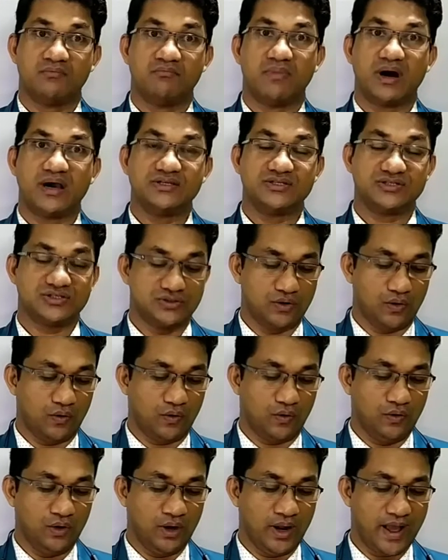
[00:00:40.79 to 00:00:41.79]
My
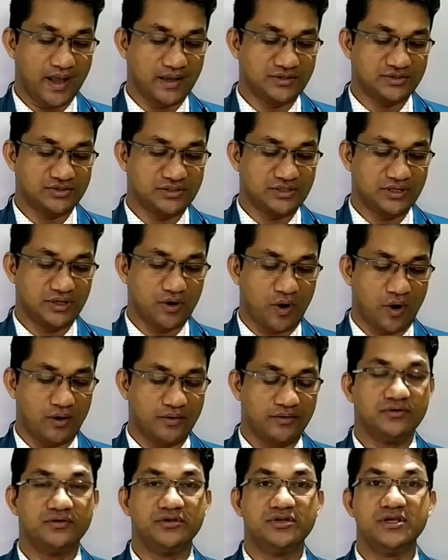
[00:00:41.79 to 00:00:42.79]
soul has
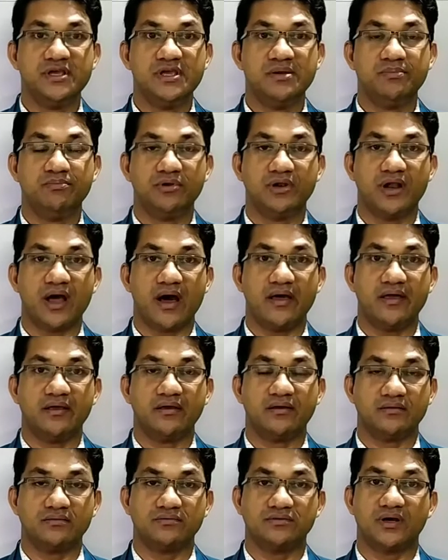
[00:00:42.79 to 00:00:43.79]
grown deep
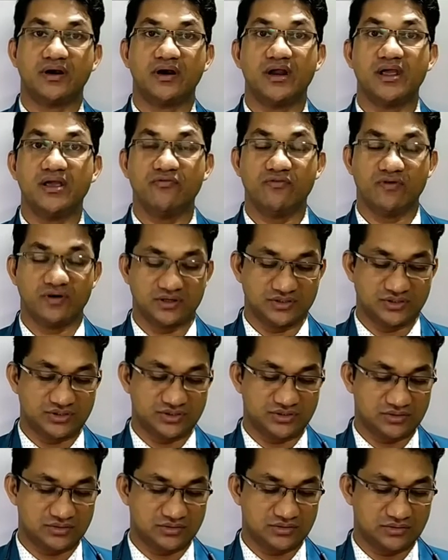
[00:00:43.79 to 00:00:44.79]
like the
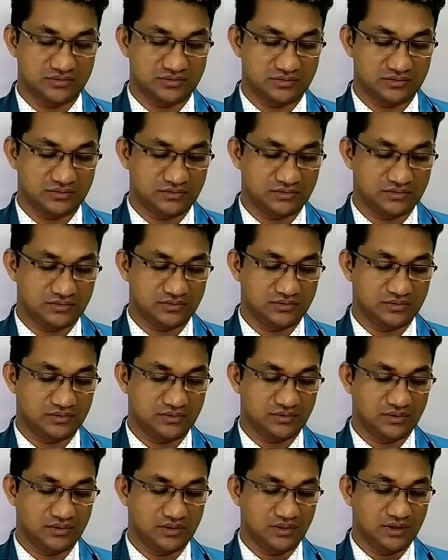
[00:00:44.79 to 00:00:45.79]
rivers.
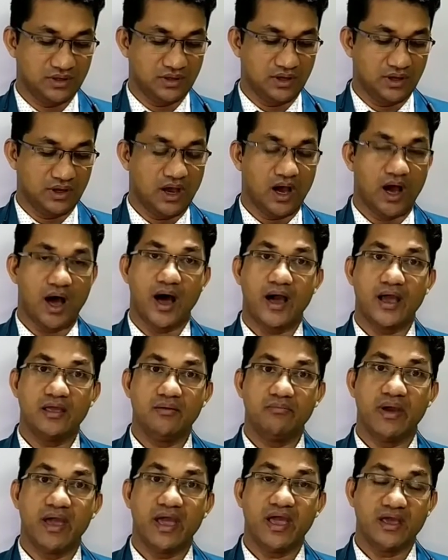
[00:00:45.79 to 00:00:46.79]

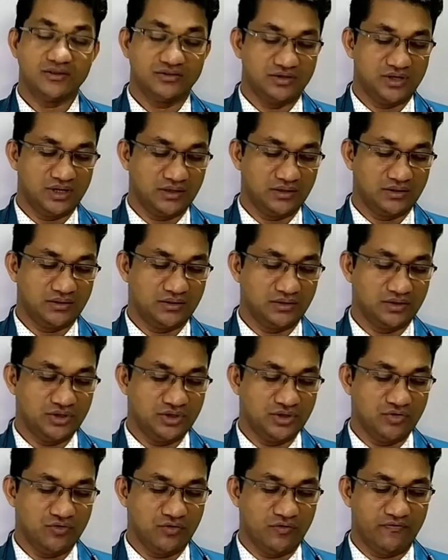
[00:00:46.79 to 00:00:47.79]
I bathed in
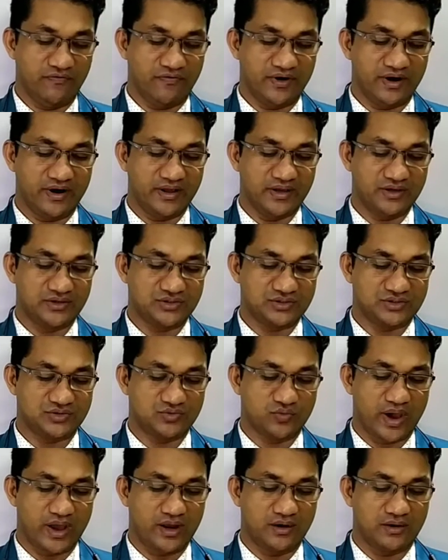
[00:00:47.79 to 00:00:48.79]

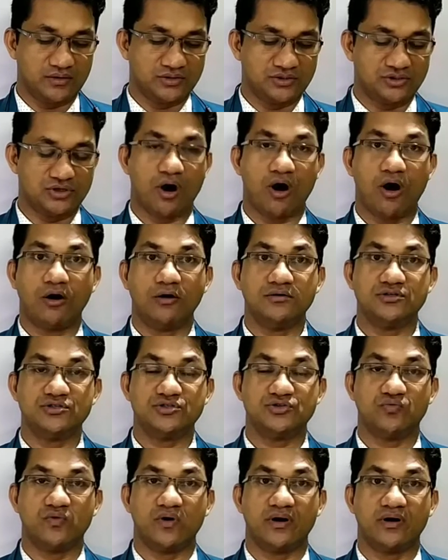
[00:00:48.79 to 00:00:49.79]
Euphrates when
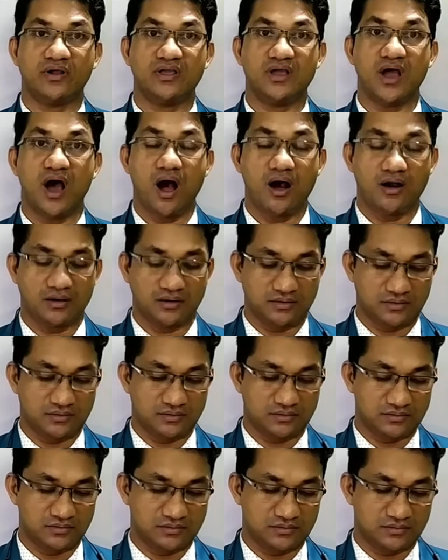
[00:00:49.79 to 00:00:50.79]
dawns were
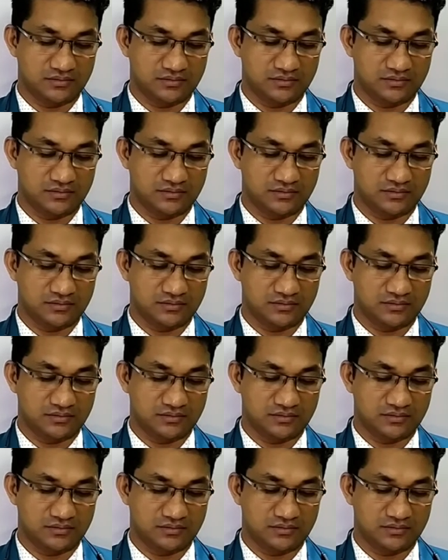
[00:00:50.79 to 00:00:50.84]
young.